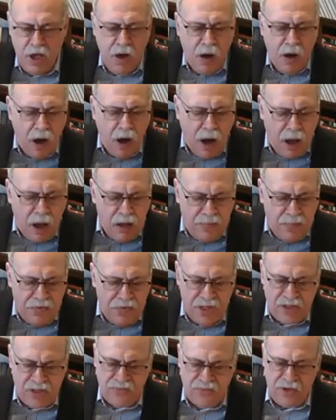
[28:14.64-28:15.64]
All of
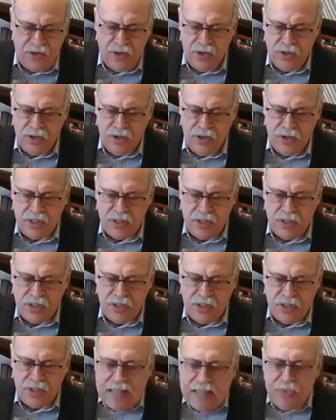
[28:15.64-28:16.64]
these figures
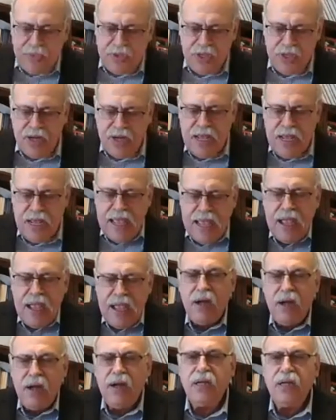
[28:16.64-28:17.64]
accepted
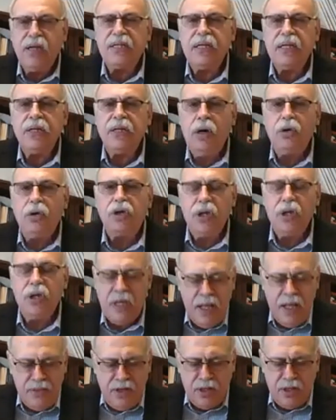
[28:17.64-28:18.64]
Herder's notion
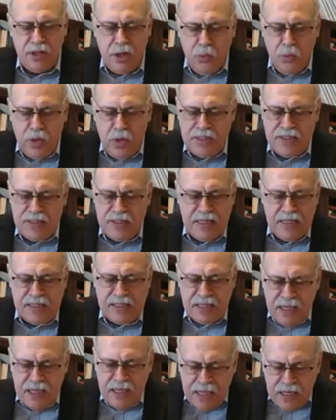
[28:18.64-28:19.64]
that there was
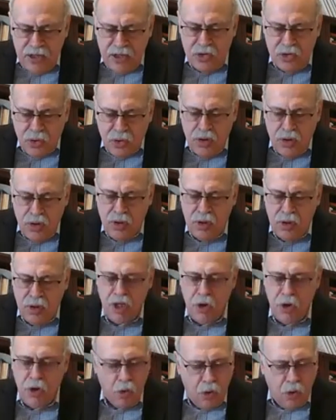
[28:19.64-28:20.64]
this internal
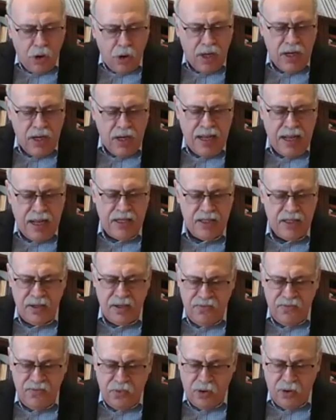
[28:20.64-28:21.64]
organizing
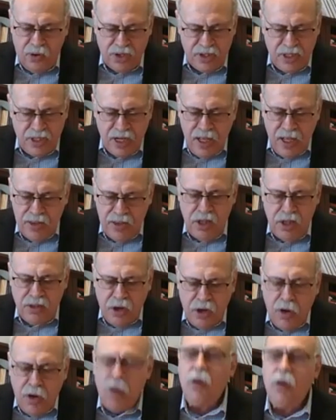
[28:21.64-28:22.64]
force, that the
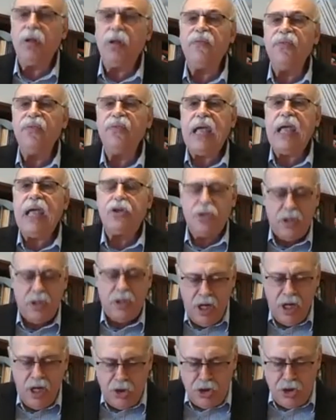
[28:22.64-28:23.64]
whole of nature
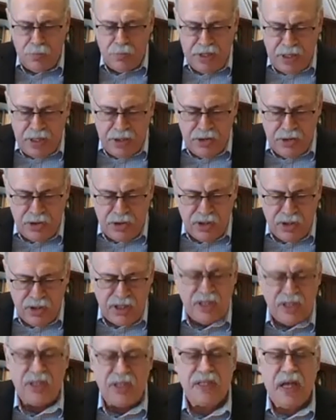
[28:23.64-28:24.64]
should be understood as
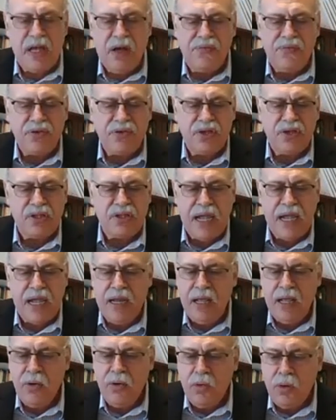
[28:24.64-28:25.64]
a
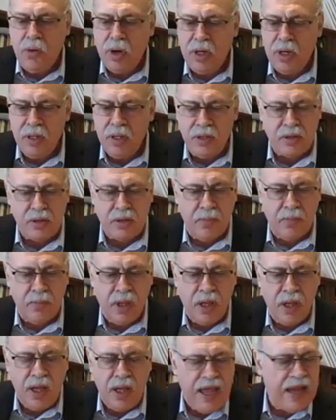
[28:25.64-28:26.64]
self-sustaining organism.
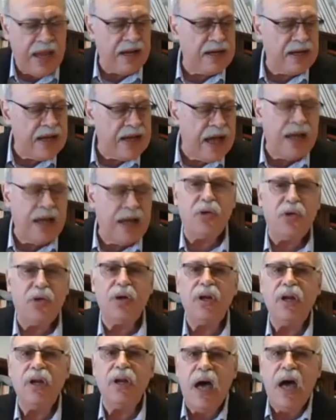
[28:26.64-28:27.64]
And Kant
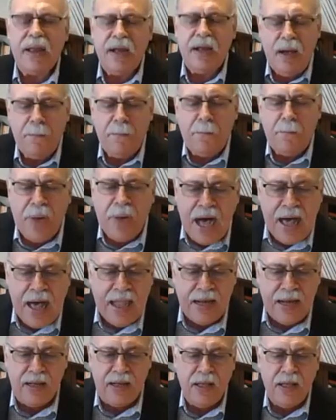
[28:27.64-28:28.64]
could not
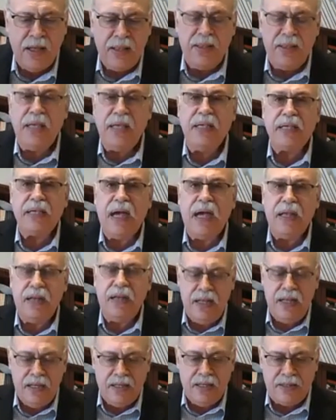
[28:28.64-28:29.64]
abide these
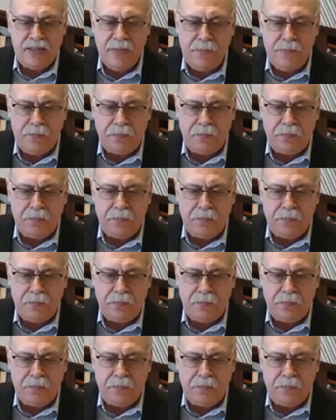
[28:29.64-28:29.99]
ideas.